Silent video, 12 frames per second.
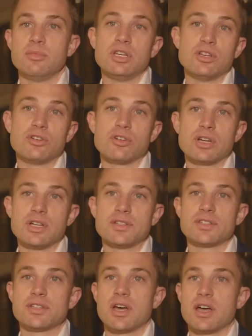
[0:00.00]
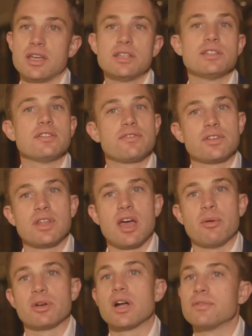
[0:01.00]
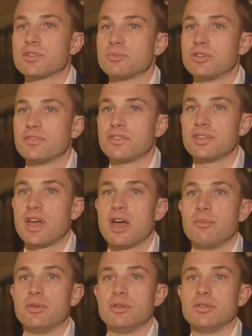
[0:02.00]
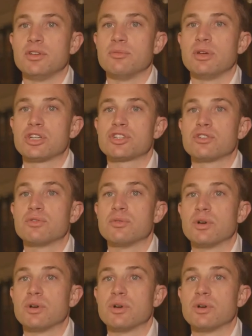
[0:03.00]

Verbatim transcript: meet and greets easy for them and comfortable for them, and make sure we